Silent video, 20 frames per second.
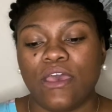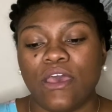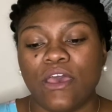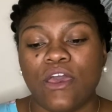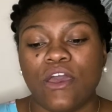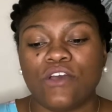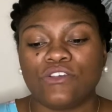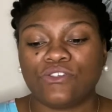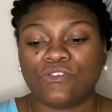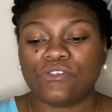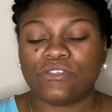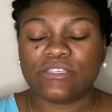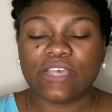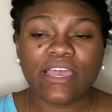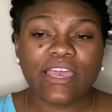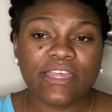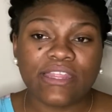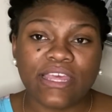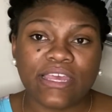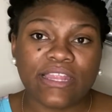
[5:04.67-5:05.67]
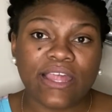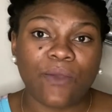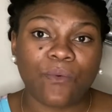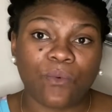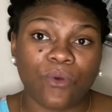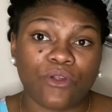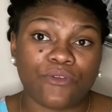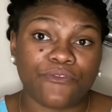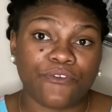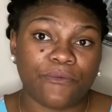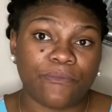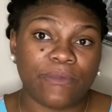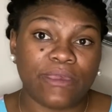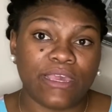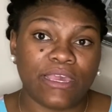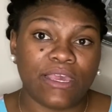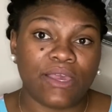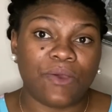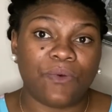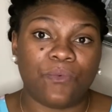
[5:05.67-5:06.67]
So the second thing that worked for
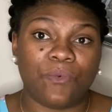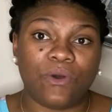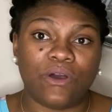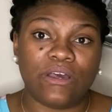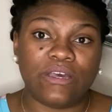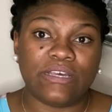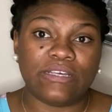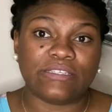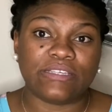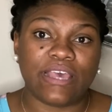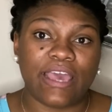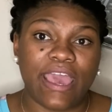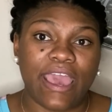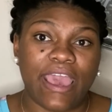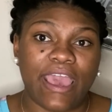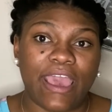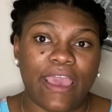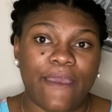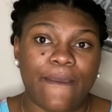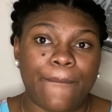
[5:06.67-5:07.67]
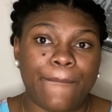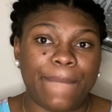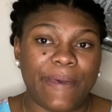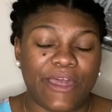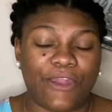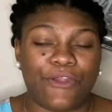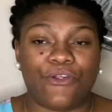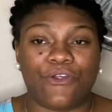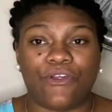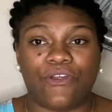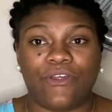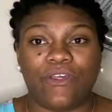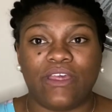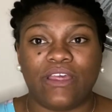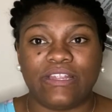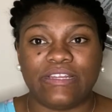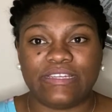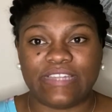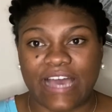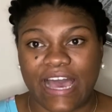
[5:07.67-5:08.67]
me was a better
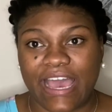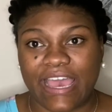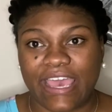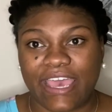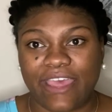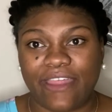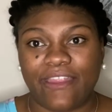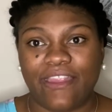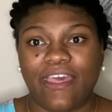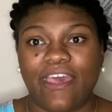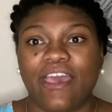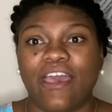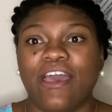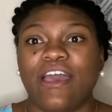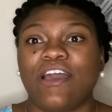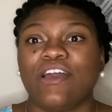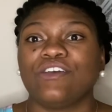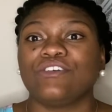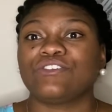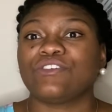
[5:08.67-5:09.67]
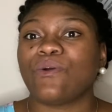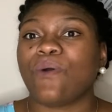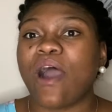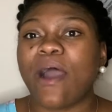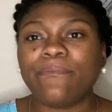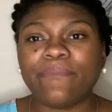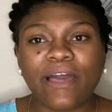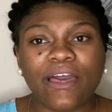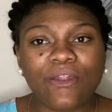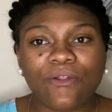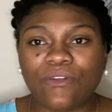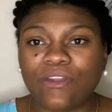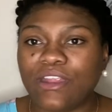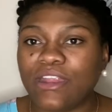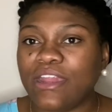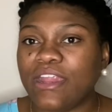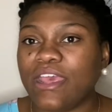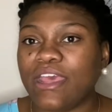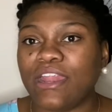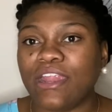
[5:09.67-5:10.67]
diet. So I'm not on
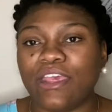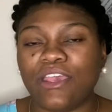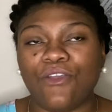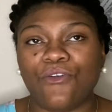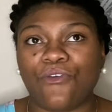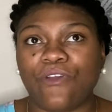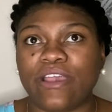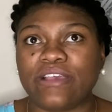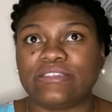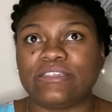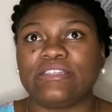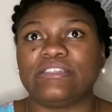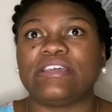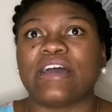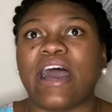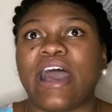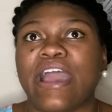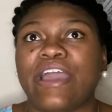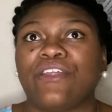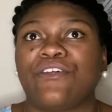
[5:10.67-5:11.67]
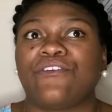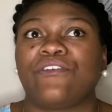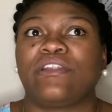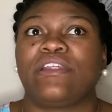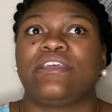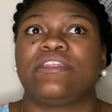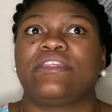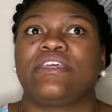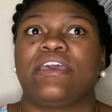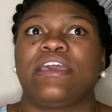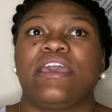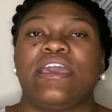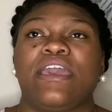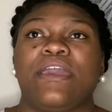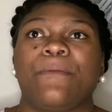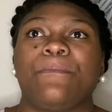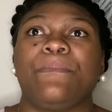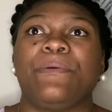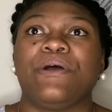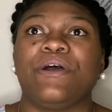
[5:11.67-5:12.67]
any crazy diet or
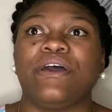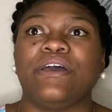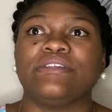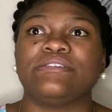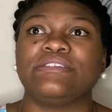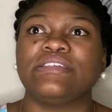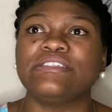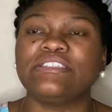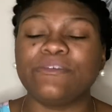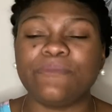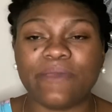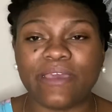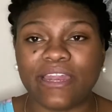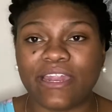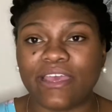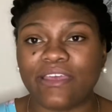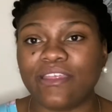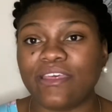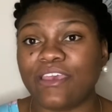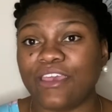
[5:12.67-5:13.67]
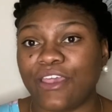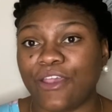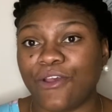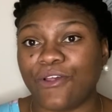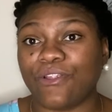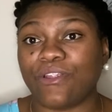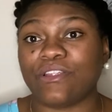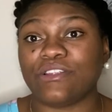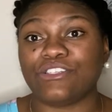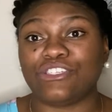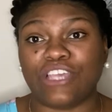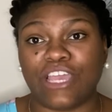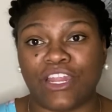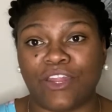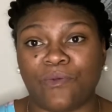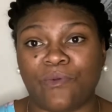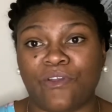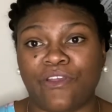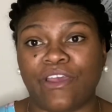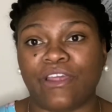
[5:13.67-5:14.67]
anything, but since the beginning of the year,
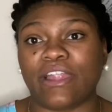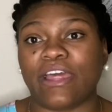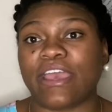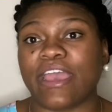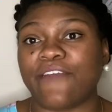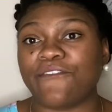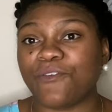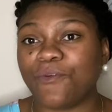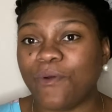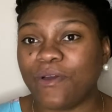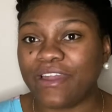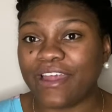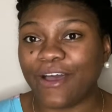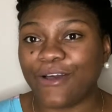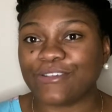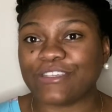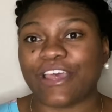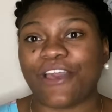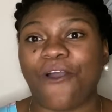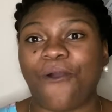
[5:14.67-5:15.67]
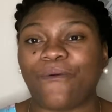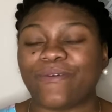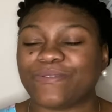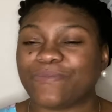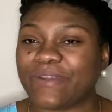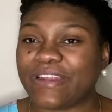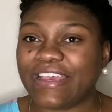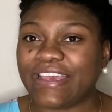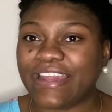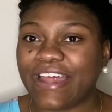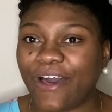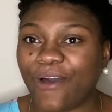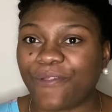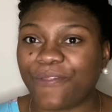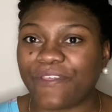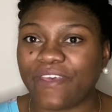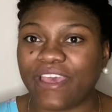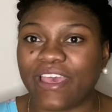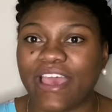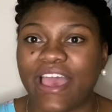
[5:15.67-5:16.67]
January, like everyone else, they always want to eat
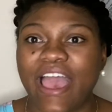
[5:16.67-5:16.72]
healthy.